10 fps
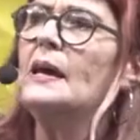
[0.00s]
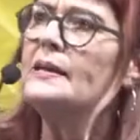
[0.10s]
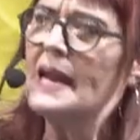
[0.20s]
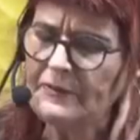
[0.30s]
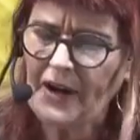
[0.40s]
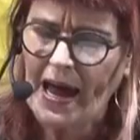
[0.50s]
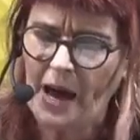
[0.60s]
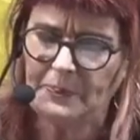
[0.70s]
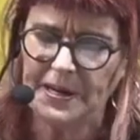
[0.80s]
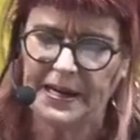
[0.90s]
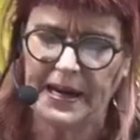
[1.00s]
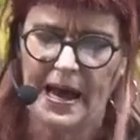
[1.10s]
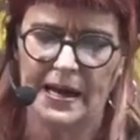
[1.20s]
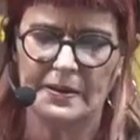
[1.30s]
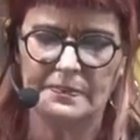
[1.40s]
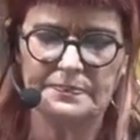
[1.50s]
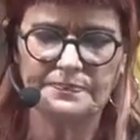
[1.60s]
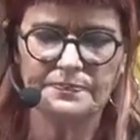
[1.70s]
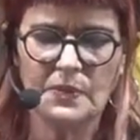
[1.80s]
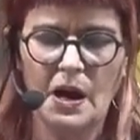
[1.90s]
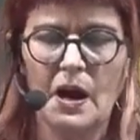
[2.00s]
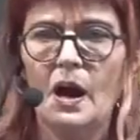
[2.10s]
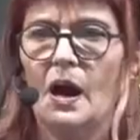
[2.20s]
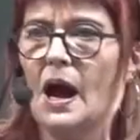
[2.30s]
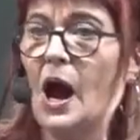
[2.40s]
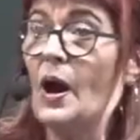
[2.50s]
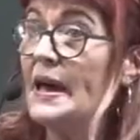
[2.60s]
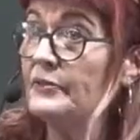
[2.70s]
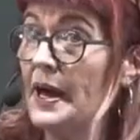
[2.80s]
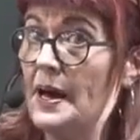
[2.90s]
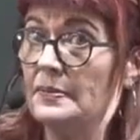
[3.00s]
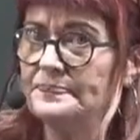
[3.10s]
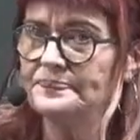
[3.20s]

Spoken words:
never happen again. However,